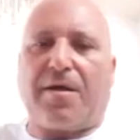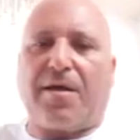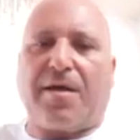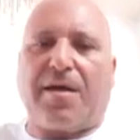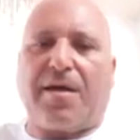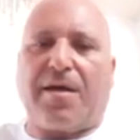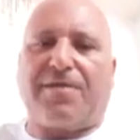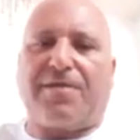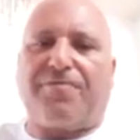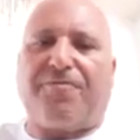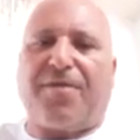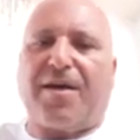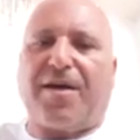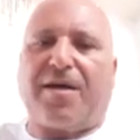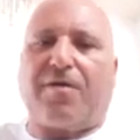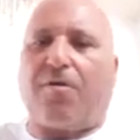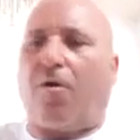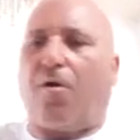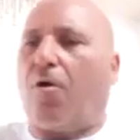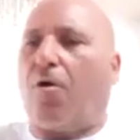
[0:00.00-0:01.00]
It's fake
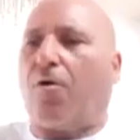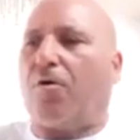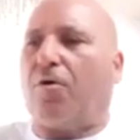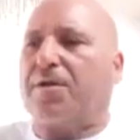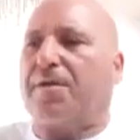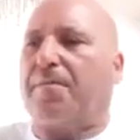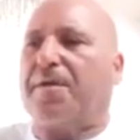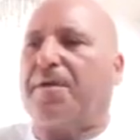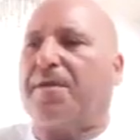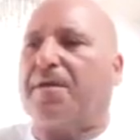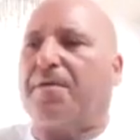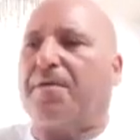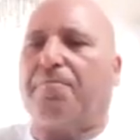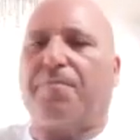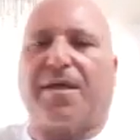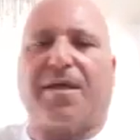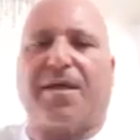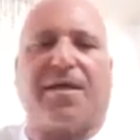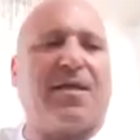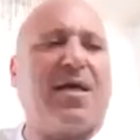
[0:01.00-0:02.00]
laws. I mean they're
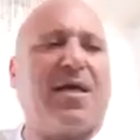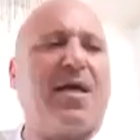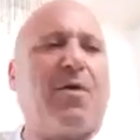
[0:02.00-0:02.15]
making.